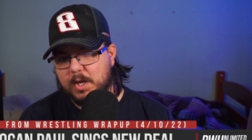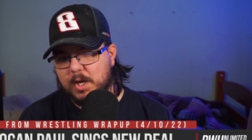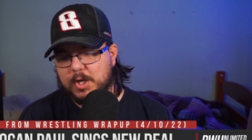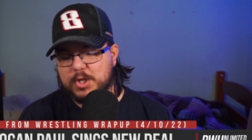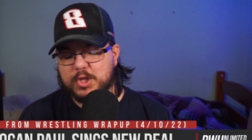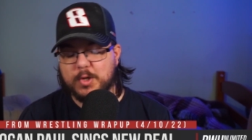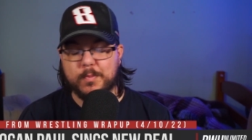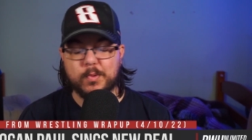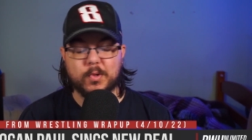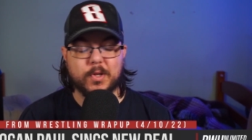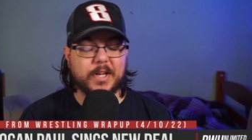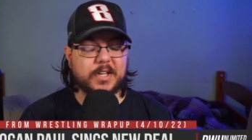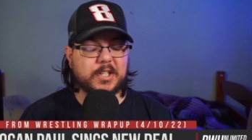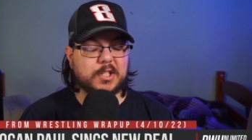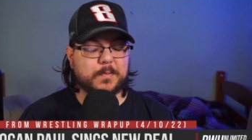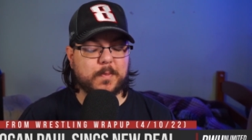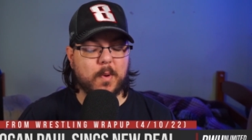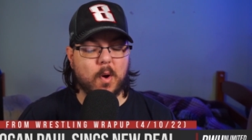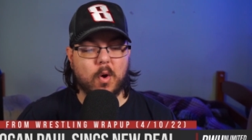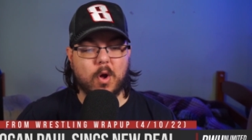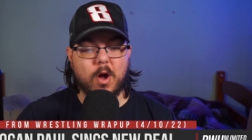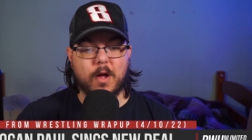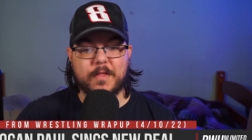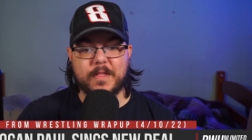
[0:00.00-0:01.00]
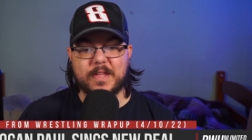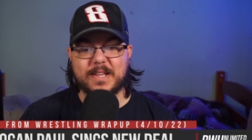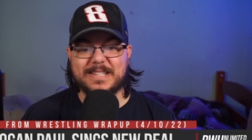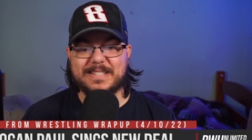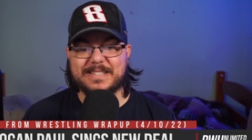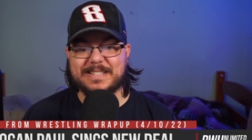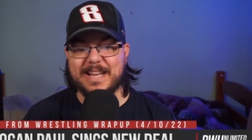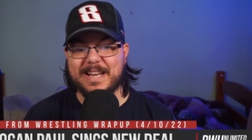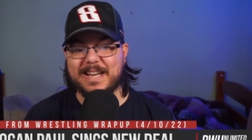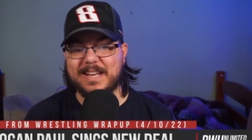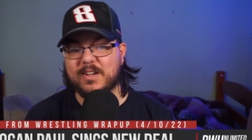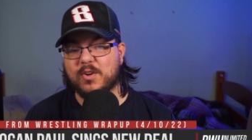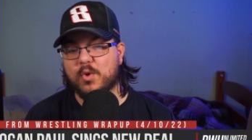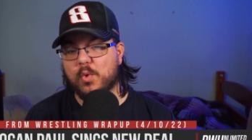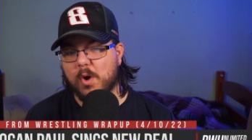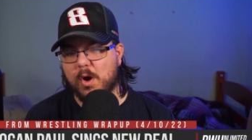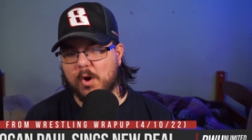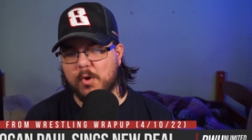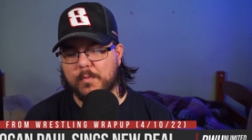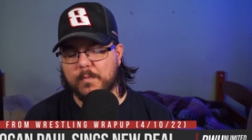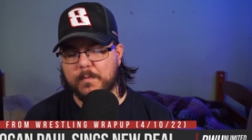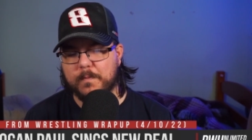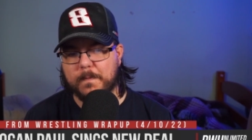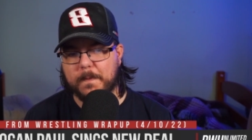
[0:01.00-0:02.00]
Triple H spoke on this, stating,
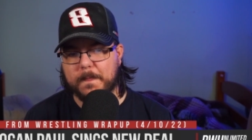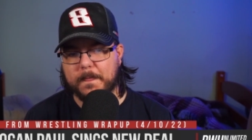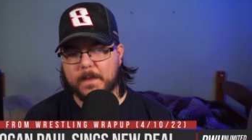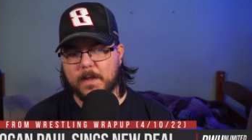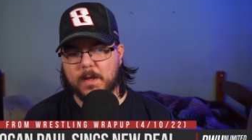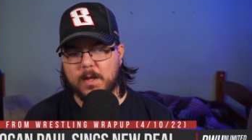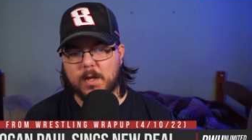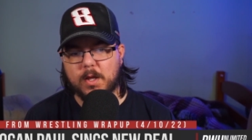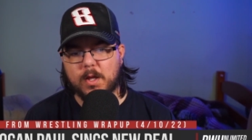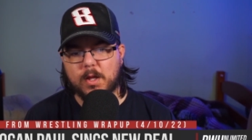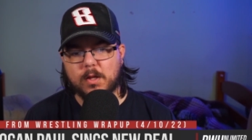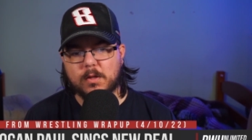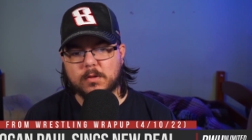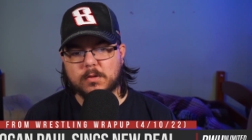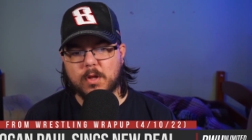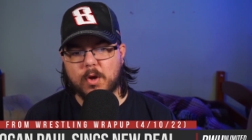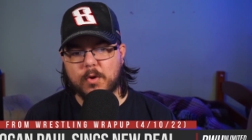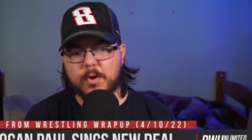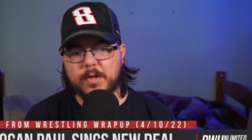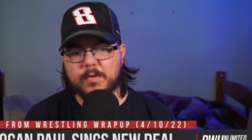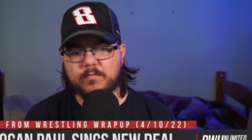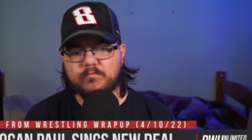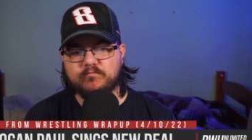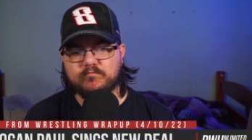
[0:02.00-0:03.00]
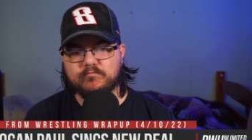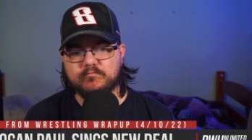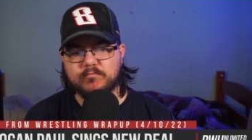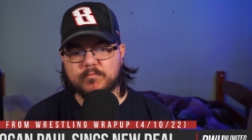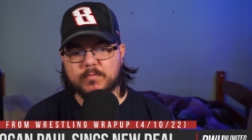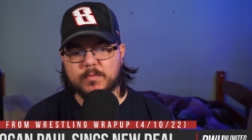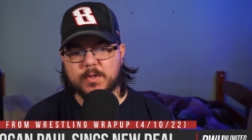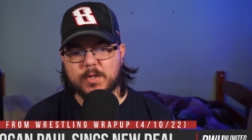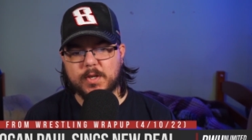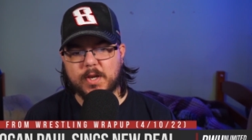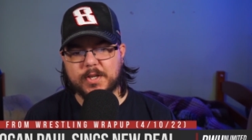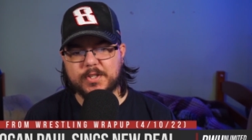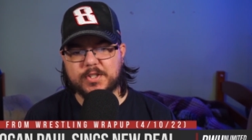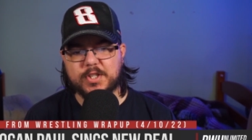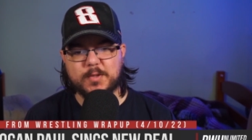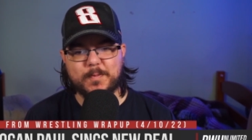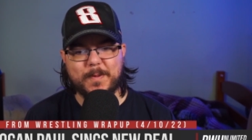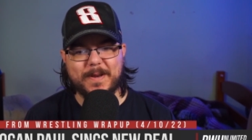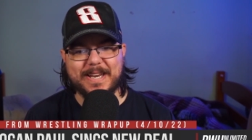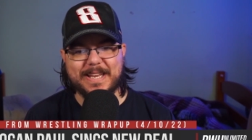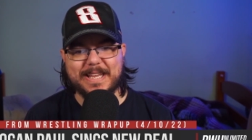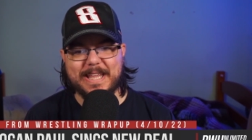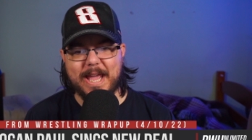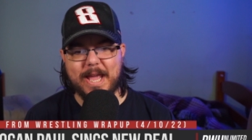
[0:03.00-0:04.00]
quote, Logan has just
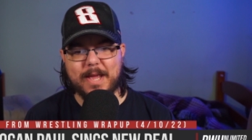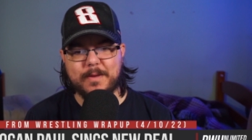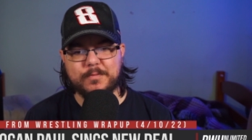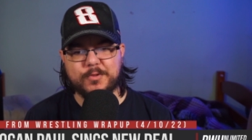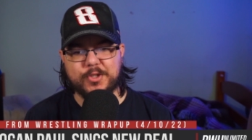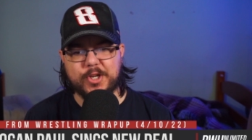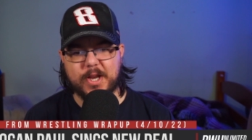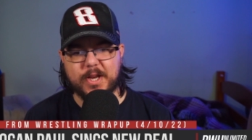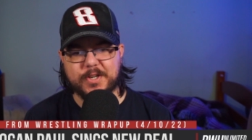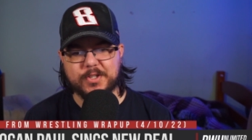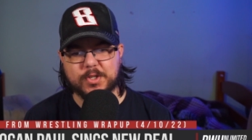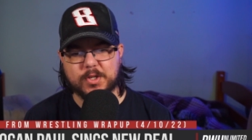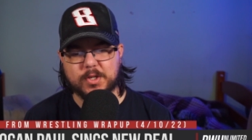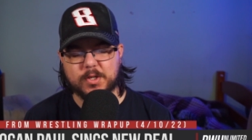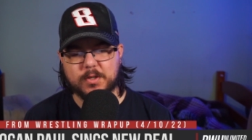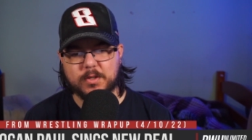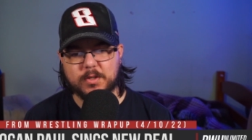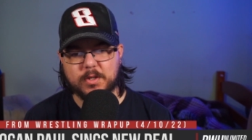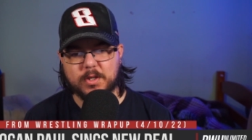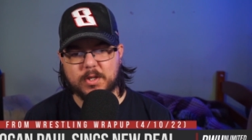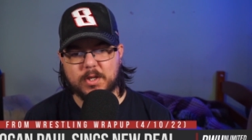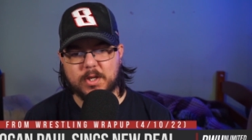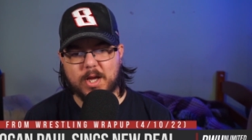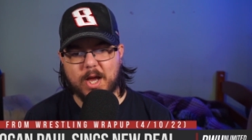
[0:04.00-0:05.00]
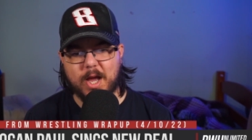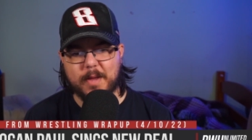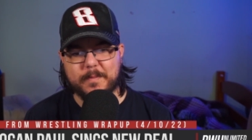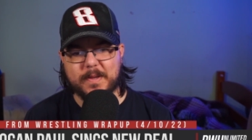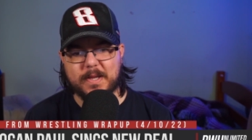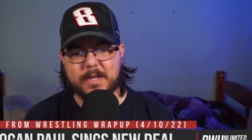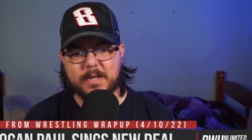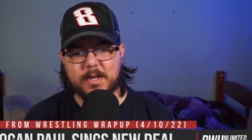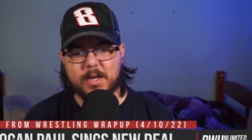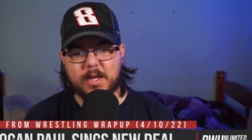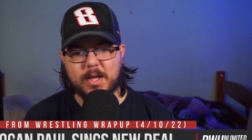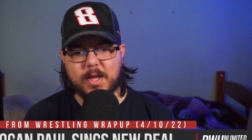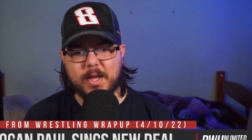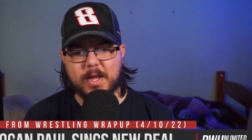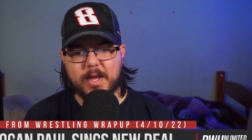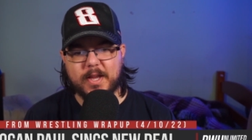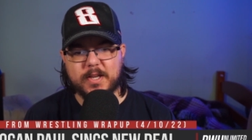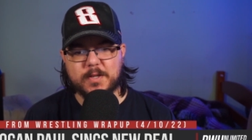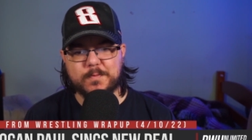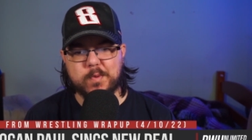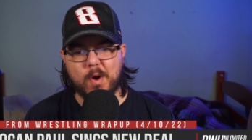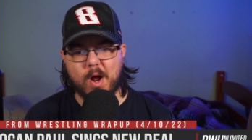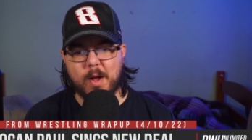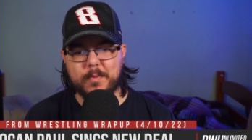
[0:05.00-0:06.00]
been a game changer. I mean,
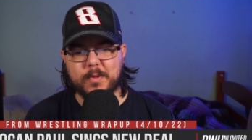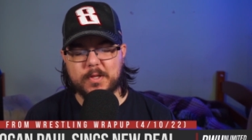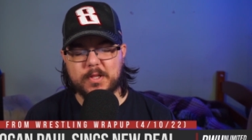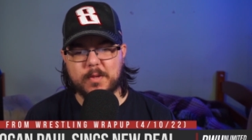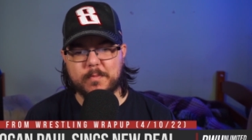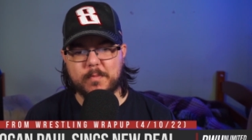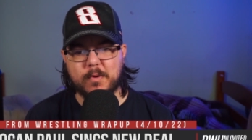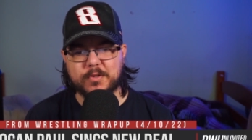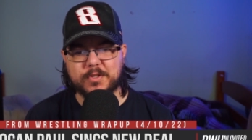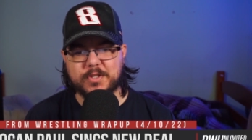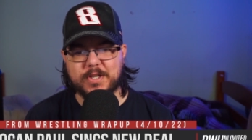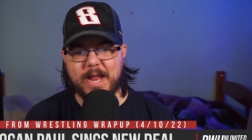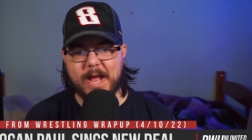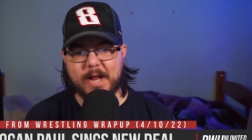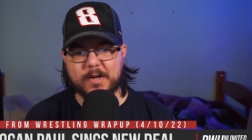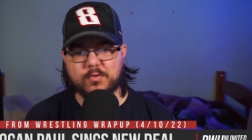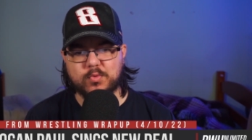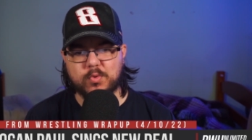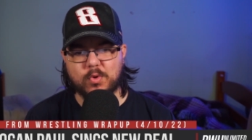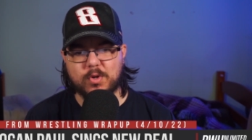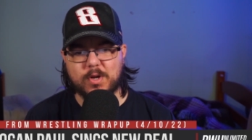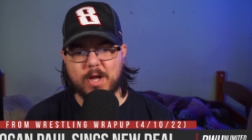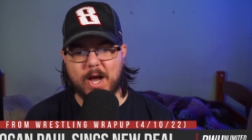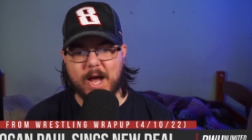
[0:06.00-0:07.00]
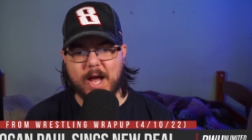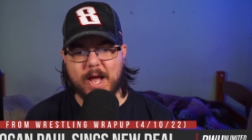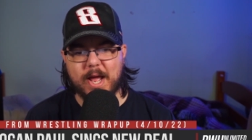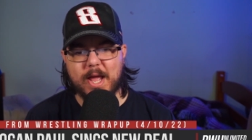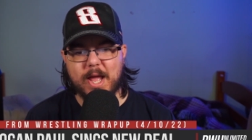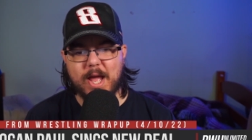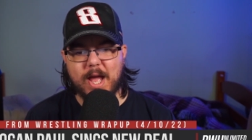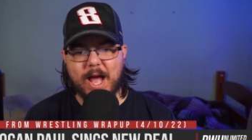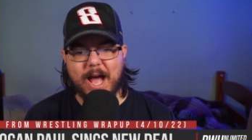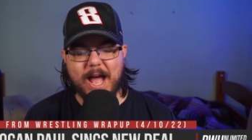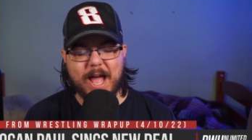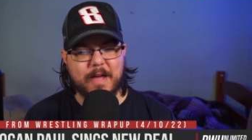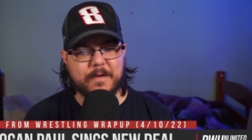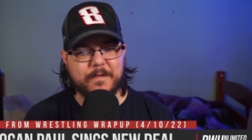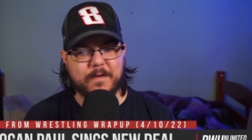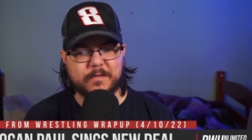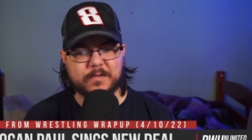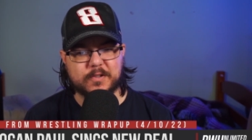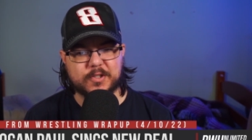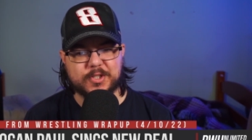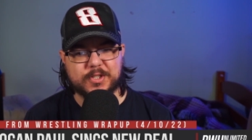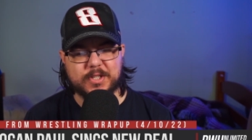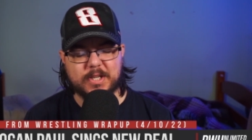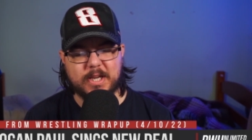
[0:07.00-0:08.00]
he's probably the most natural guy I have
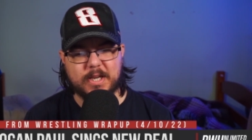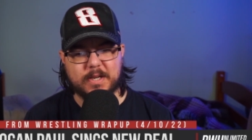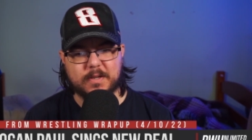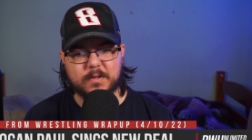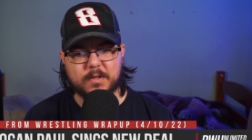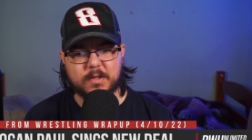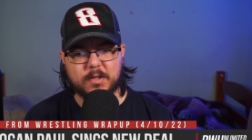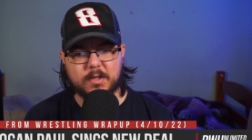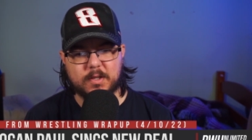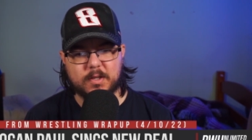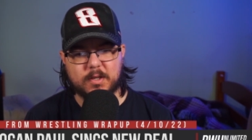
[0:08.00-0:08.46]
ever seen.